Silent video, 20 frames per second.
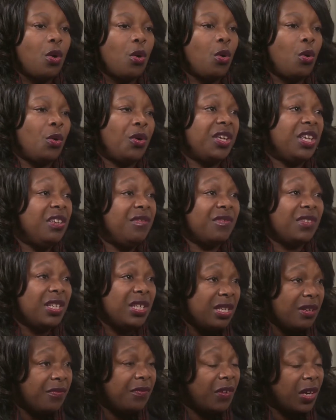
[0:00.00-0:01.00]
or even
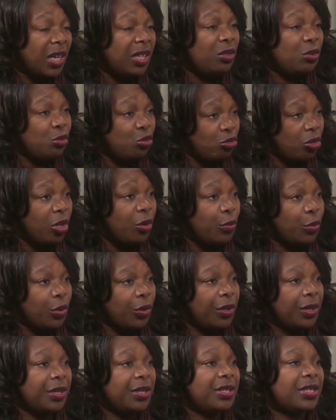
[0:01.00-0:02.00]
in a final drug
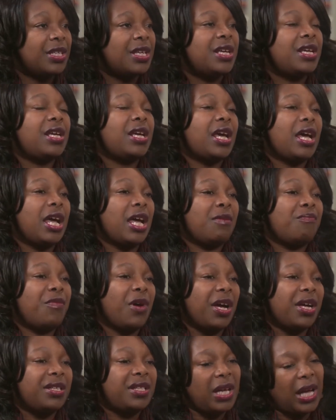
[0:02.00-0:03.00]
product. And
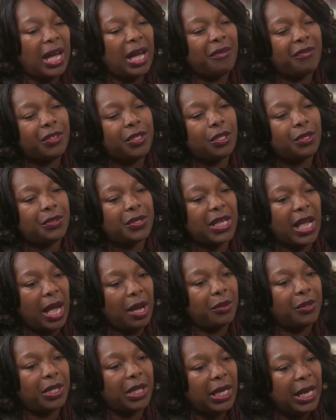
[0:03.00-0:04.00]
by having those
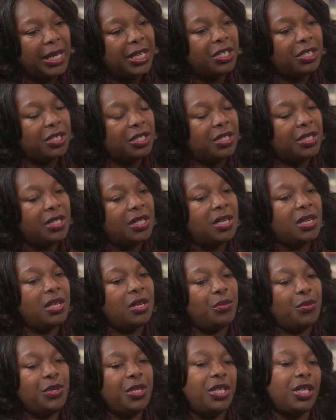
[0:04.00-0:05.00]
calculations,
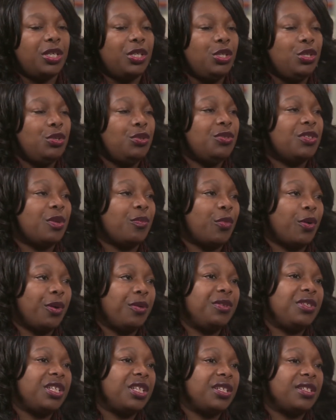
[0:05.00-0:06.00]
we can use
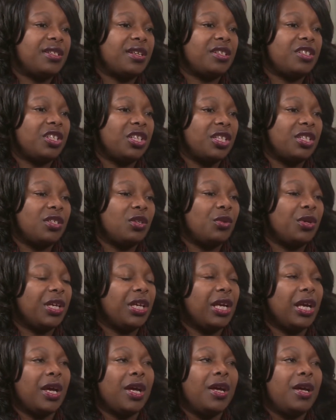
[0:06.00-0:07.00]
approaches such as
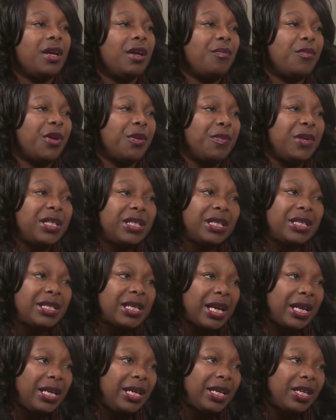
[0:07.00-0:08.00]
looking at permitted
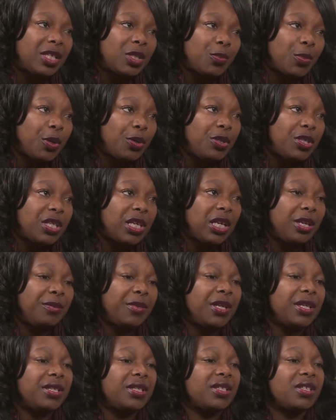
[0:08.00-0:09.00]
daily exposure
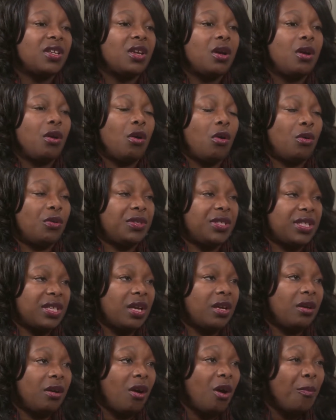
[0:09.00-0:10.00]
limits on
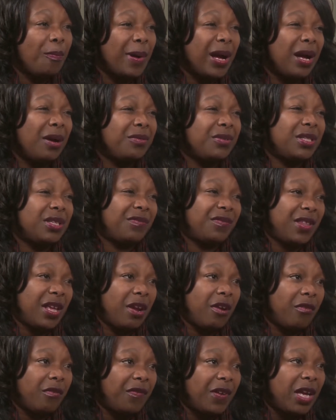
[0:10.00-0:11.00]
certain compounds if
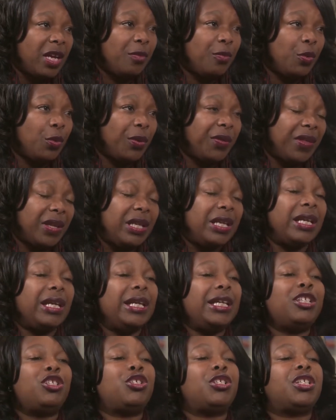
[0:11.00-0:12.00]
they're available within the
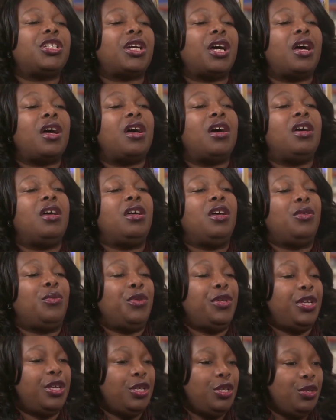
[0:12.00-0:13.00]
literature.
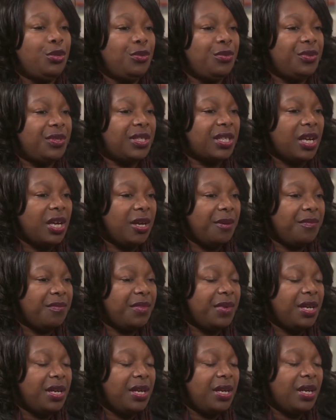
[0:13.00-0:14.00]
We can use
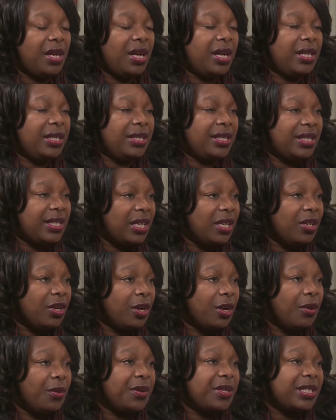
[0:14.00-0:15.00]
in
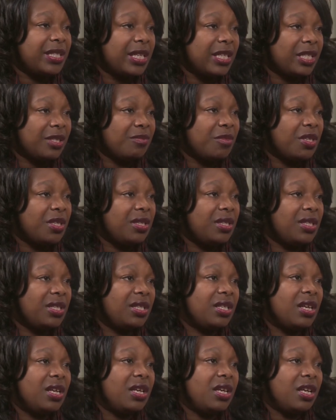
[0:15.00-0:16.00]
silico
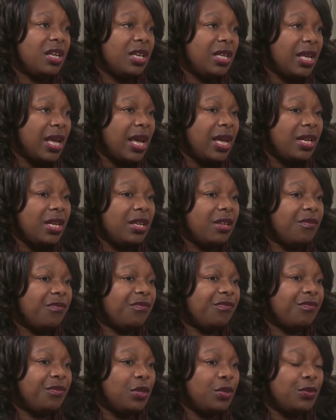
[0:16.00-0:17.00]
assessments. Again,
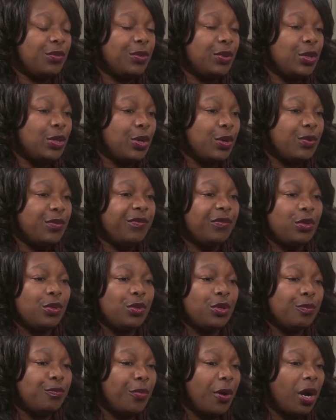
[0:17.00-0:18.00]
if you
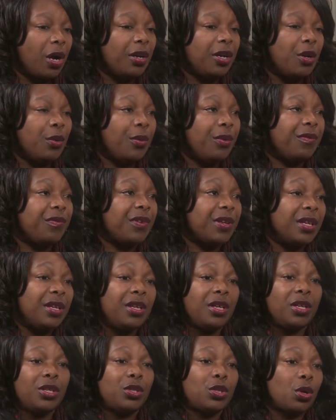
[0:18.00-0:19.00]
can partner with a
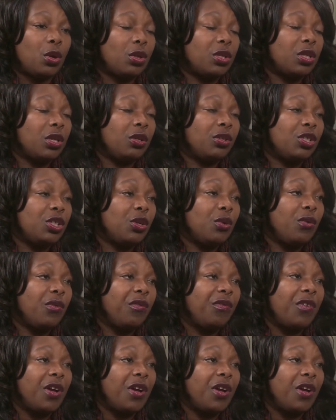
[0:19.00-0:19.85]
toxicological